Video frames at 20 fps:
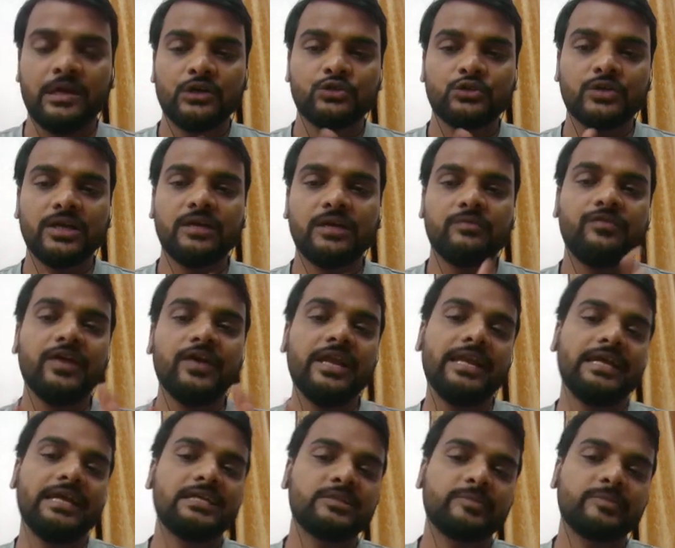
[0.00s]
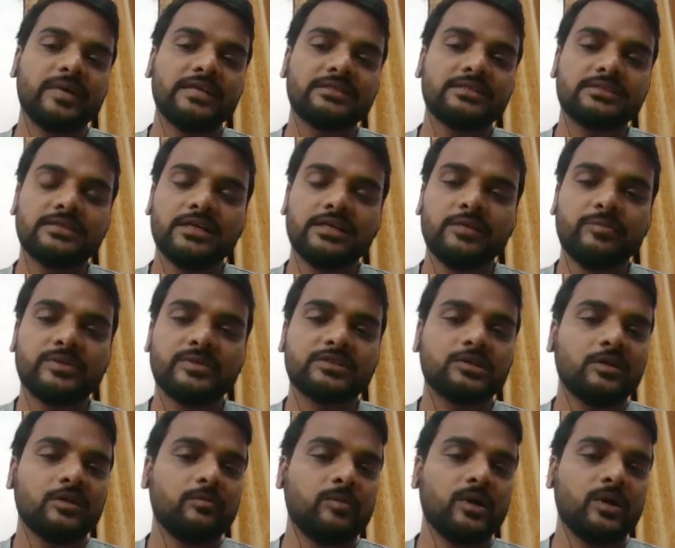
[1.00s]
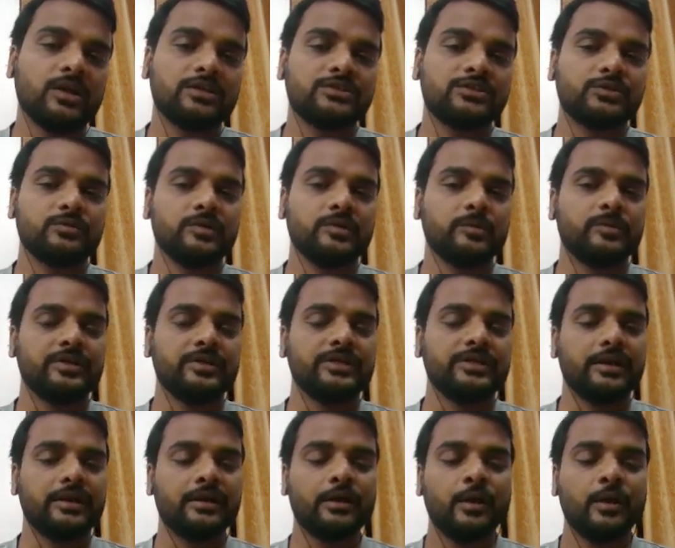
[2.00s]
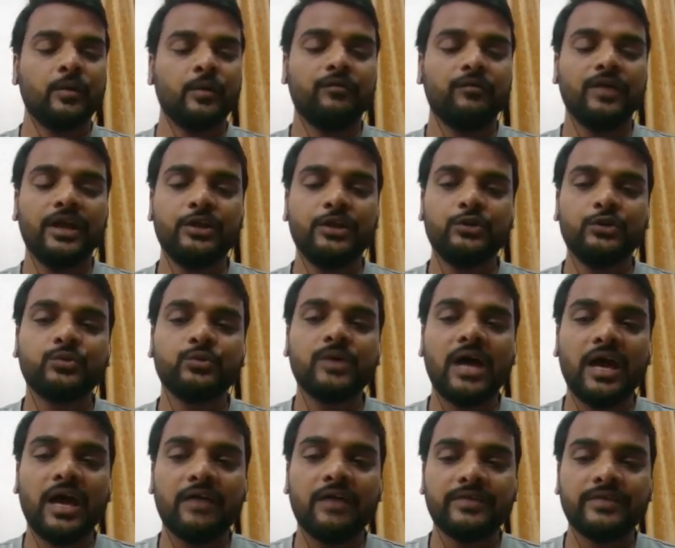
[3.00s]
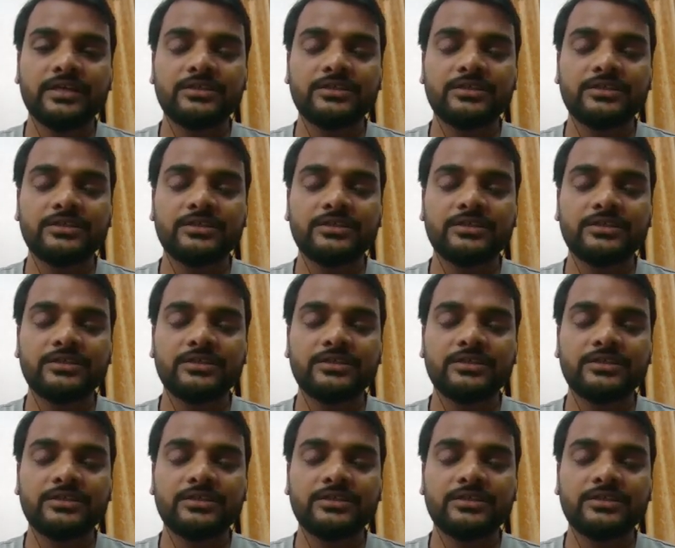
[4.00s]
So when expansionary fiscal policy will be done, when you have a